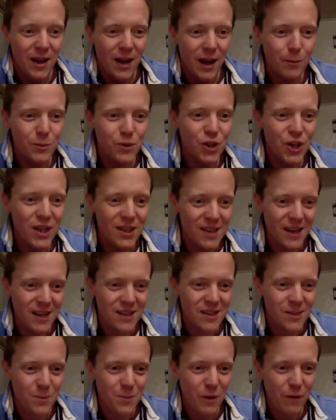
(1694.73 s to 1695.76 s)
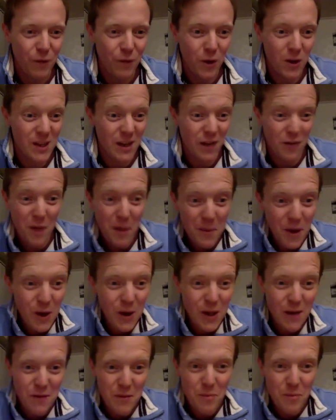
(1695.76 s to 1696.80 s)
Jesus for yourself. Maybe you
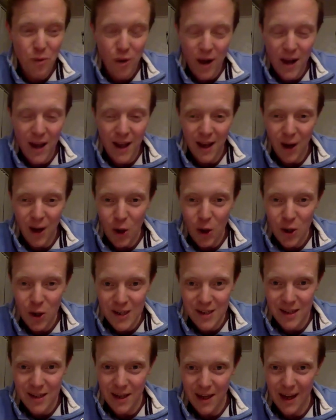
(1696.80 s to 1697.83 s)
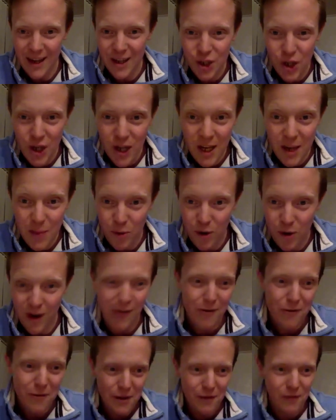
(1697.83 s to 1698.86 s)
could even pray honestly, a cheeky prayer,
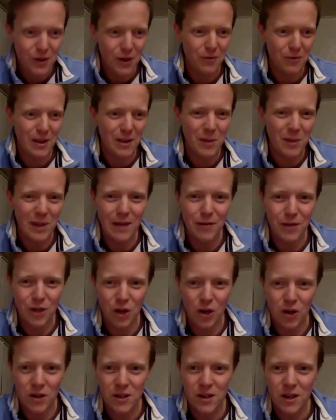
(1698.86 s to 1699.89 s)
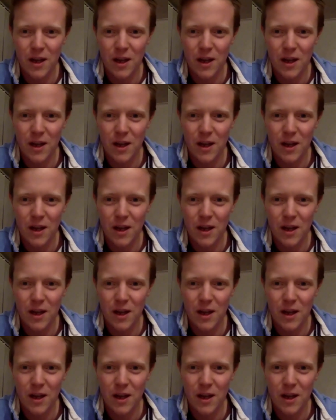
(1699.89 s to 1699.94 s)
even if you don't really believe in God,